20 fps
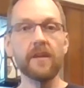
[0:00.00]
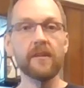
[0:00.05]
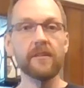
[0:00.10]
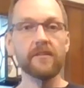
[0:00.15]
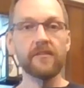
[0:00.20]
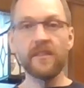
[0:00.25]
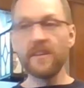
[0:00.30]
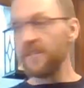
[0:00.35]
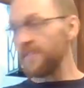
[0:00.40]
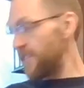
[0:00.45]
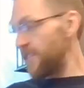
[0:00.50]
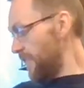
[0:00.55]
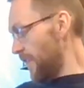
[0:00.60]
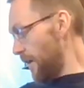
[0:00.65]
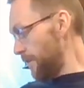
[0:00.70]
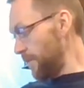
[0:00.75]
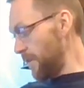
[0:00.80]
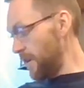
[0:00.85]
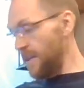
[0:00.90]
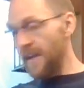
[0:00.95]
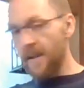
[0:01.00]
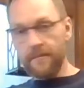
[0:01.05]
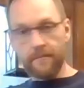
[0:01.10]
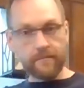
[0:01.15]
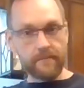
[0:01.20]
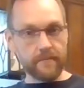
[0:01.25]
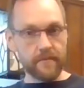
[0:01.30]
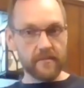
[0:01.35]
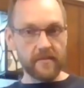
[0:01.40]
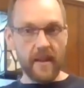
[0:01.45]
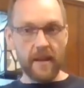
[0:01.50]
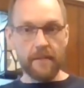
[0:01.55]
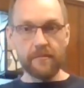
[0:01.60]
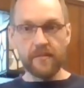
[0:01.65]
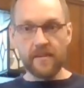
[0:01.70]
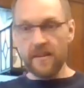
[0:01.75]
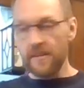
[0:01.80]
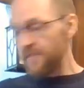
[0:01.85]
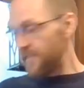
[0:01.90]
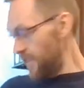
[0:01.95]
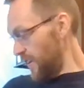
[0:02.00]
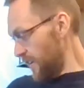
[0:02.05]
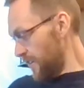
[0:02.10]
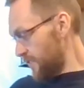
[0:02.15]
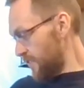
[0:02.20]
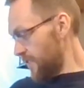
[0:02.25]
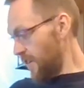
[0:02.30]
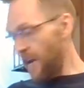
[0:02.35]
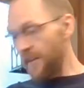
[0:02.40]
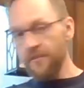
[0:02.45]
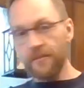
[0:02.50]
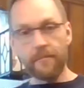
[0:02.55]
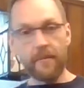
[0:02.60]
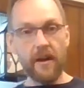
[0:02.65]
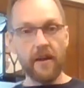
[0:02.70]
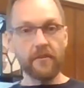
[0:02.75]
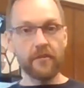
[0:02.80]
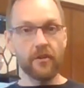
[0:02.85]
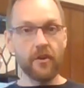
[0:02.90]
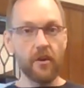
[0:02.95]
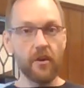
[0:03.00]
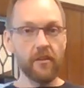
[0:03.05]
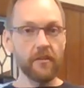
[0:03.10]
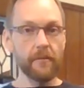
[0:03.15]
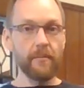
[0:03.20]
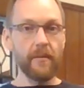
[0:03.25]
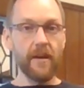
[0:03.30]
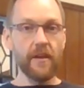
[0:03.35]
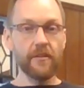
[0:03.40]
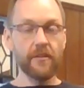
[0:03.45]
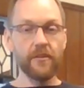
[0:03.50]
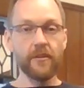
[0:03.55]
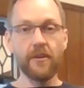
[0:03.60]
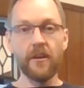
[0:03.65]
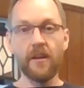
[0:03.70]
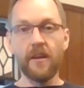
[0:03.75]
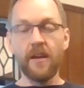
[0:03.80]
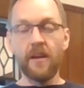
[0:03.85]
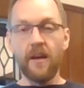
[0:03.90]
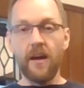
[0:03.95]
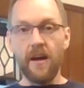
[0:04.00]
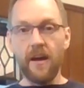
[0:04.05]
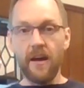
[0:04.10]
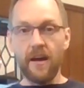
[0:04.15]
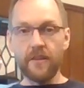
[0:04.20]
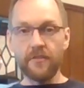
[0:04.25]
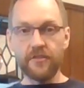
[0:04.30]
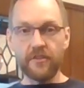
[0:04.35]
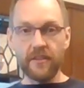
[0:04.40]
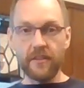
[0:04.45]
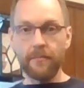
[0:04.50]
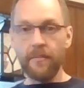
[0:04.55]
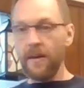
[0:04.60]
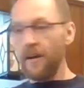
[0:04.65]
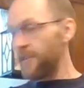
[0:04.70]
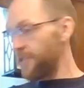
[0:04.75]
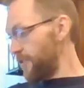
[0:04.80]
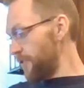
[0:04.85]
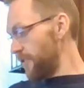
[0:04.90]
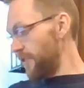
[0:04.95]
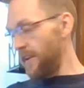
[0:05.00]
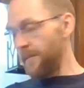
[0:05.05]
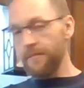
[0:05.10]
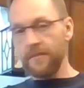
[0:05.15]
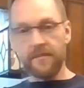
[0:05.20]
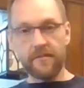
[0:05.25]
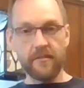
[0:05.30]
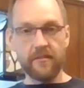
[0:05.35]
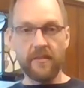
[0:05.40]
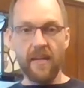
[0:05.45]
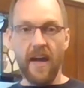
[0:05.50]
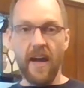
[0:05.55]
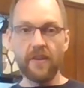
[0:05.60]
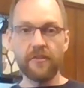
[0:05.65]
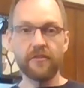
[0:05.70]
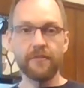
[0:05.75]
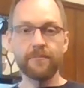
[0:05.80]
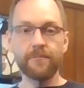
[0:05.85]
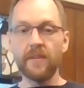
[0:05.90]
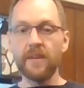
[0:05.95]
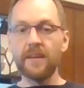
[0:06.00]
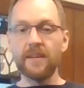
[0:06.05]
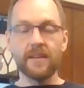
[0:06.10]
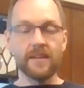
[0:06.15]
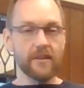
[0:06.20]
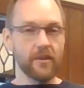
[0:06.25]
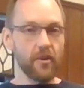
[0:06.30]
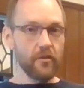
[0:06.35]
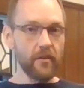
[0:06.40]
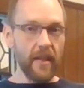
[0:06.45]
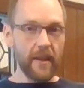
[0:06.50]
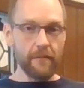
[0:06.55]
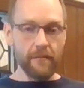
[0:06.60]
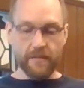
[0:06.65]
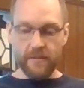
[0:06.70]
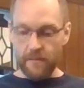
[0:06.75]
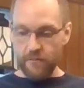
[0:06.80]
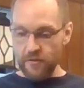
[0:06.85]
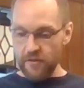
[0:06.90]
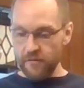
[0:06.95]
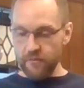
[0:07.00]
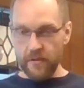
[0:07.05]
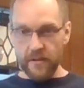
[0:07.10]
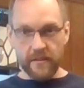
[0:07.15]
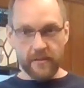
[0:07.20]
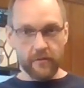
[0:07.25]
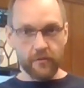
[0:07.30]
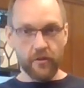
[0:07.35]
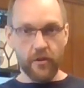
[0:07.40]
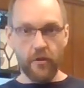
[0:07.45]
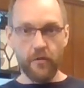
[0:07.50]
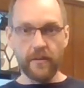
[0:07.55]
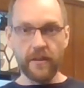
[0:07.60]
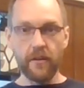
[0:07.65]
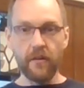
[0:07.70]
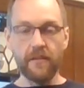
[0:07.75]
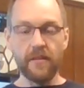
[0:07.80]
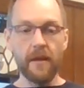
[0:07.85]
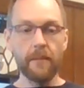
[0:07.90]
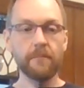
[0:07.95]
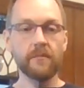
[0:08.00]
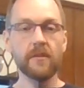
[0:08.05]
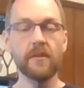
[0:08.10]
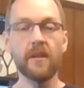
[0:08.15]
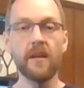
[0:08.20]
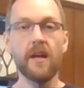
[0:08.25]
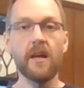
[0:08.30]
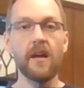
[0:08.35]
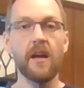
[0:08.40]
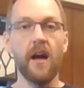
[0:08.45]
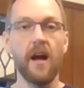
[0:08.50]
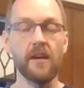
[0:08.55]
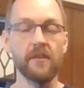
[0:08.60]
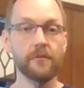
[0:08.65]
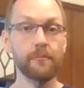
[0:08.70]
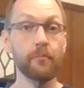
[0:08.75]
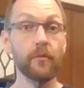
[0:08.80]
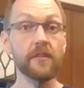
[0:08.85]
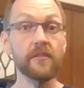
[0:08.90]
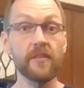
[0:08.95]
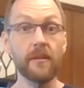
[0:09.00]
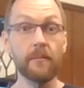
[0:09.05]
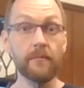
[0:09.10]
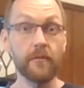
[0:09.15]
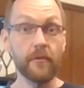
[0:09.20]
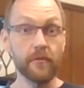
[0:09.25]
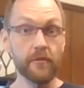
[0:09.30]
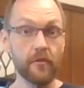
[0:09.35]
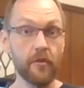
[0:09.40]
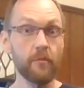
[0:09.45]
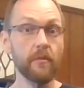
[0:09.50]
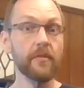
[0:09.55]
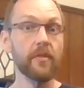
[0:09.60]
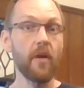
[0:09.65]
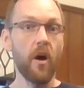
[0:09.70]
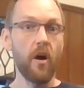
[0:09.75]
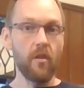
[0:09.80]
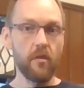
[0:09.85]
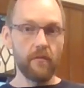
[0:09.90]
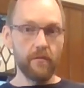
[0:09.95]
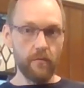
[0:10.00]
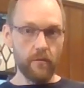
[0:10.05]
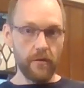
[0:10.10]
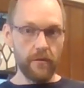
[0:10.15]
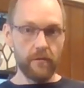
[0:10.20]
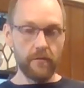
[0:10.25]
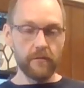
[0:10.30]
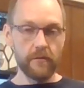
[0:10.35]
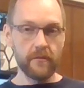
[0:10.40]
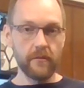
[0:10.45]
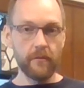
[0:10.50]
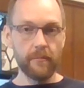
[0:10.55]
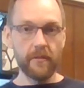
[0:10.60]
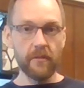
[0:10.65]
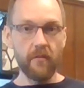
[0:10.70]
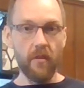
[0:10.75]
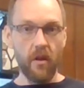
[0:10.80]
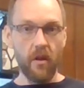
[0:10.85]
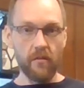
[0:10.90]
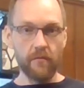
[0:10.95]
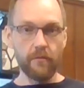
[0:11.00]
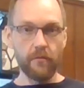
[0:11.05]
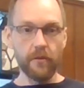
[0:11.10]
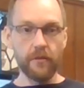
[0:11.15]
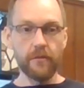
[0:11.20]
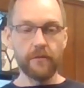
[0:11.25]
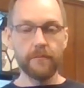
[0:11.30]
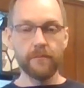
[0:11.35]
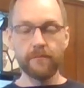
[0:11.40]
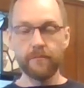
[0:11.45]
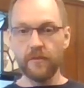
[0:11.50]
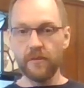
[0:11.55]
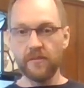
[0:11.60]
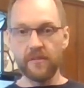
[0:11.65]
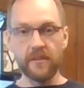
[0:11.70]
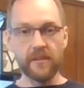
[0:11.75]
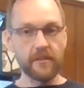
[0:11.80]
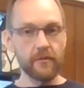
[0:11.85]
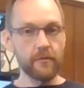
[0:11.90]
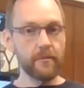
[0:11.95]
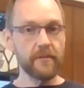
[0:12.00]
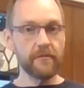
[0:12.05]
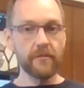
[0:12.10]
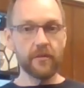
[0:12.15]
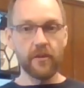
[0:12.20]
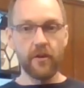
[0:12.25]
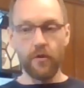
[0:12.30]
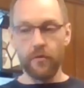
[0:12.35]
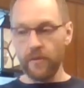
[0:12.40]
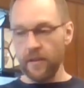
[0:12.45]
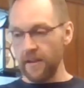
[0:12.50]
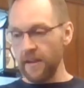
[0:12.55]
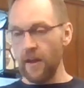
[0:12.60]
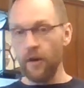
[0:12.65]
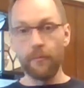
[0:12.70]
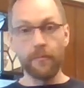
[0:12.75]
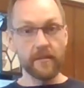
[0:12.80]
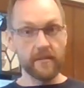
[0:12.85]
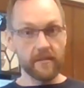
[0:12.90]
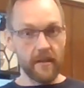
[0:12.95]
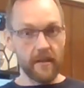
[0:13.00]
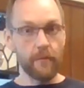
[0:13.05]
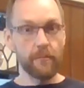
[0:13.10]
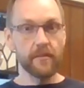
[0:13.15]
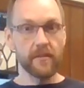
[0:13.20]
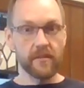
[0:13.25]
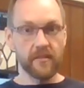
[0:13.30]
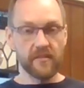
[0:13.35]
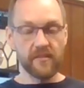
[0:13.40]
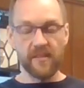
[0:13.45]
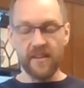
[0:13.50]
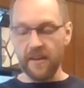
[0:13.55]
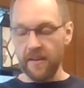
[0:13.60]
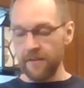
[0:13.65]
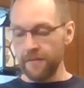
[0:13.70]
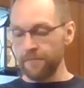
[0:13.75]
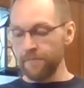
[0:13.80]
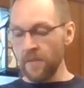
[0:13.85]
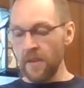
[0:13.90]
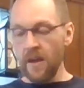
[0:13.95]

Season them. Again, same seasoning. Onion powder, garlic powder, chili powder, and Mrs. Dash. Go light with them. You just want a little coating on them. Spritz them first, though, with olive oil. A little bit of olive oil. Just a little bit of a coating. Help it to stick.